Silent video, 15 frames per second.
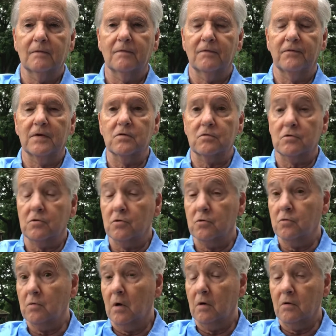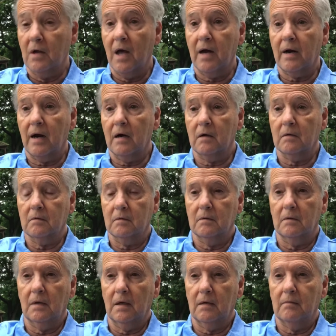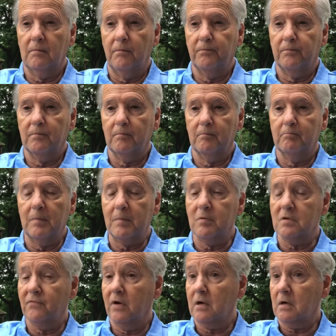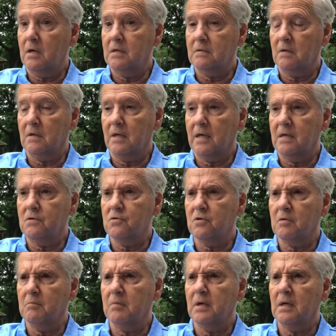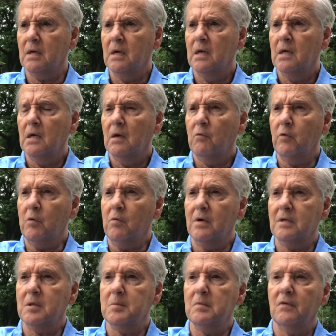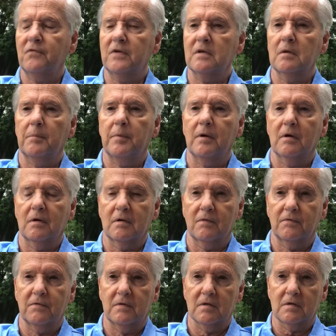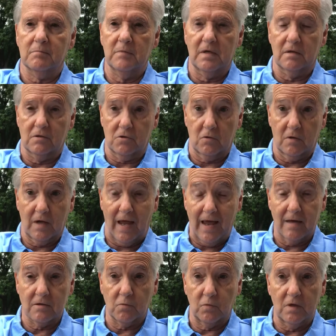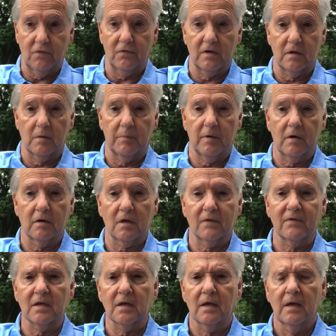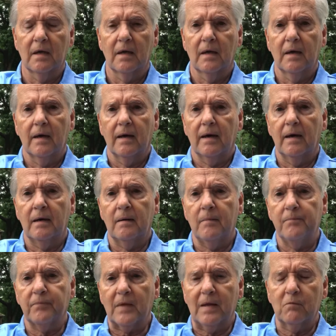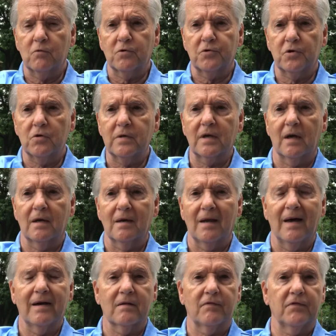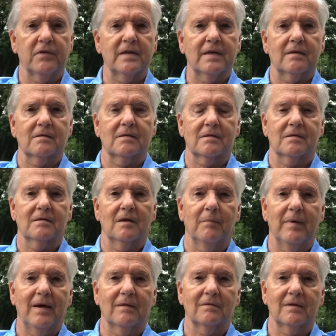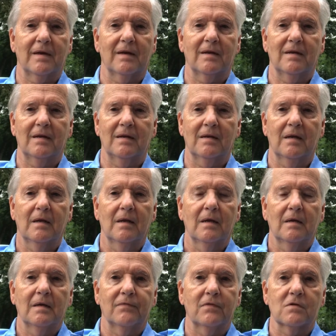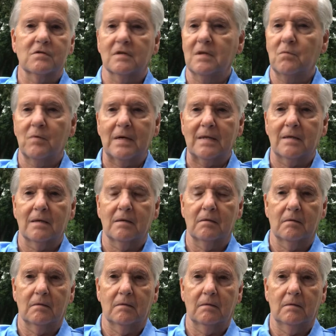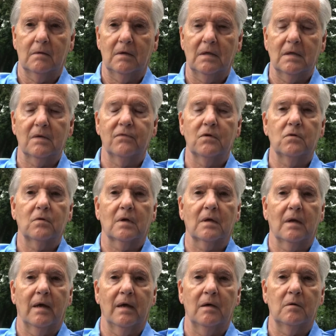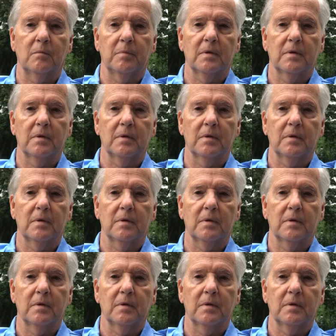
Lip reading: folks who are not our members of our congregation, but we want them to feel a part of this ministry as we feel a part of it. And we're doing a lot of things about that. And if there's any way that any of you can help